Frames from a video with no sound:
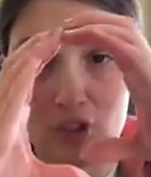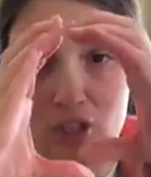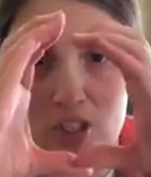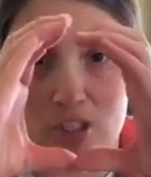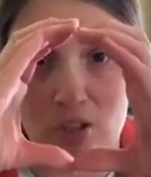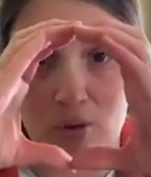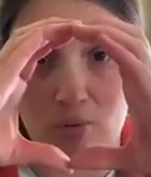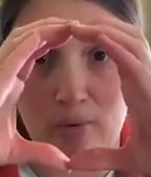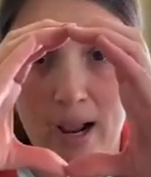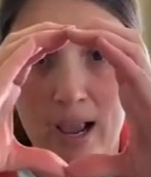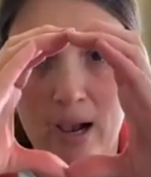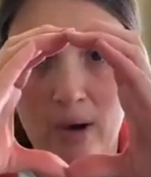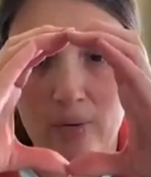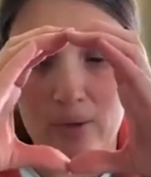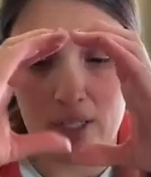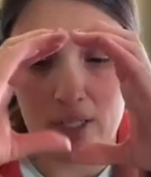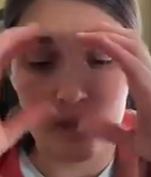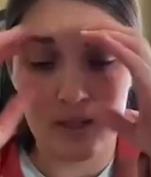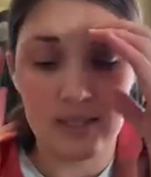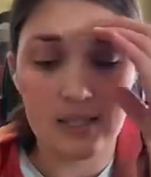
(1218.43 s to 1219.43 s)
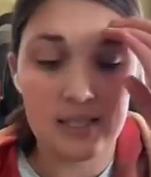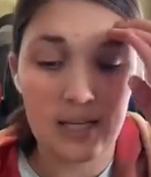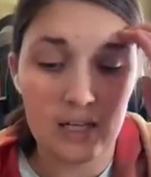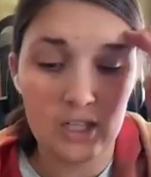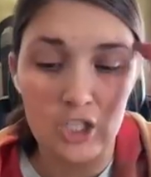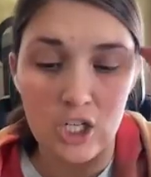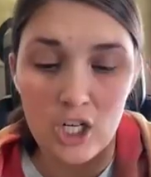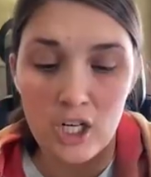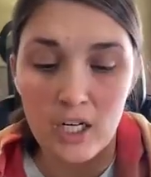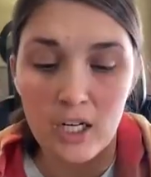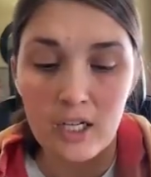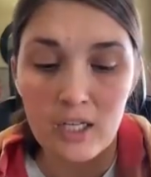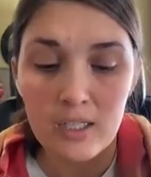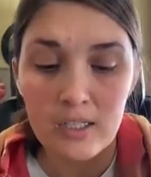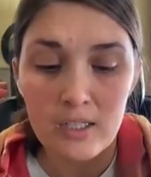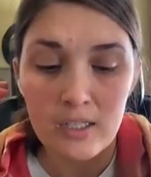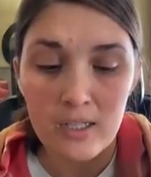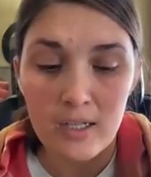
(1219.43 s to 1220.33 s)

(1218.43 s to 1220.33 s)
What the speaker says: just the round in the center.